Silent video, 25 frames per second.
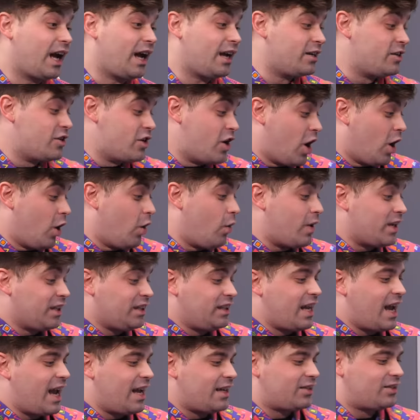got no,
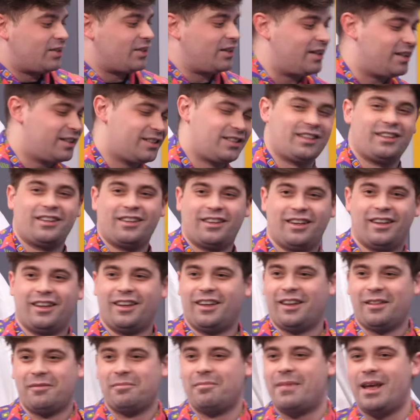yes, and
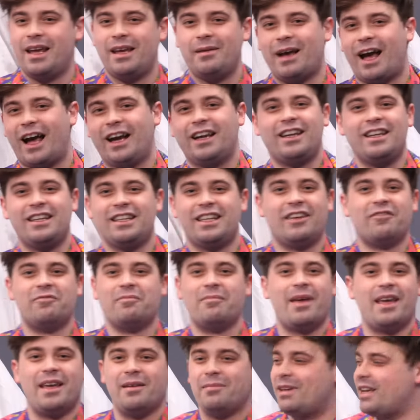maybe, I didn't get
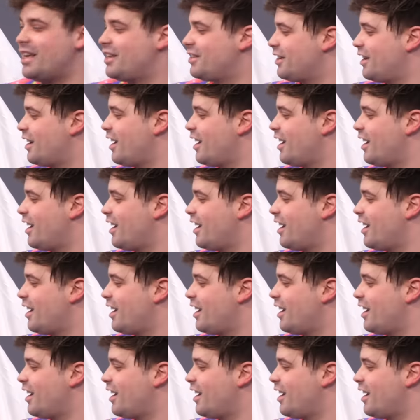Yes, the